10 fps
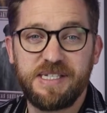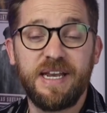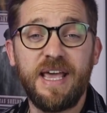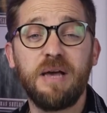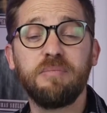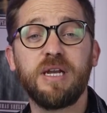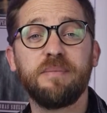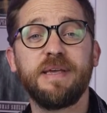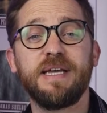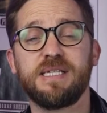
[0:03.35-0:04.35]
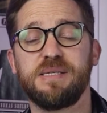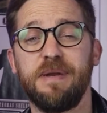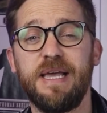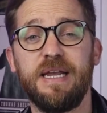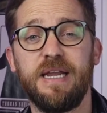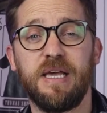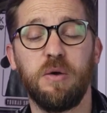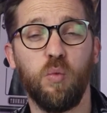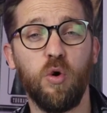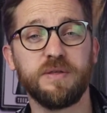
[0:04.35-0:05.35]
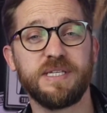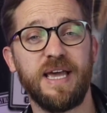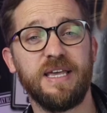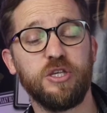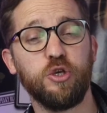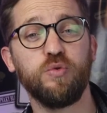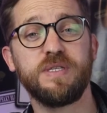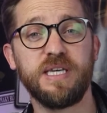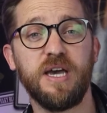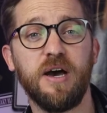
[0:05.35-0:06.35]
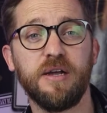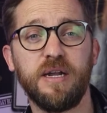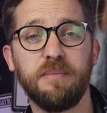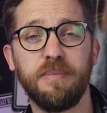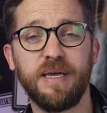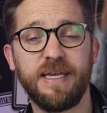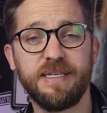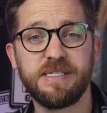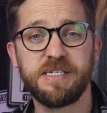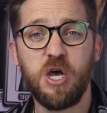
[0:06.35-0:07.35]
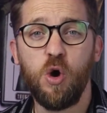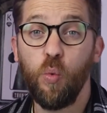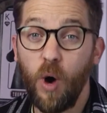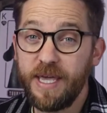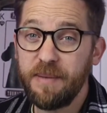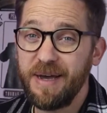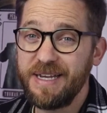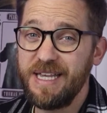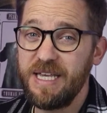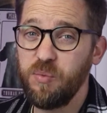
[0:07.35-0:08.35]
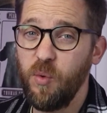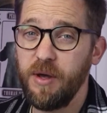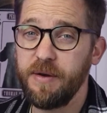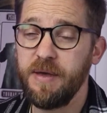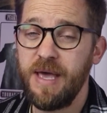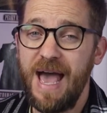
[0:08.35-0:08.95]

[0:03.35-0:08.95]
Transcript: Today I'm going to be explaining what a UTR number is, why you might need one,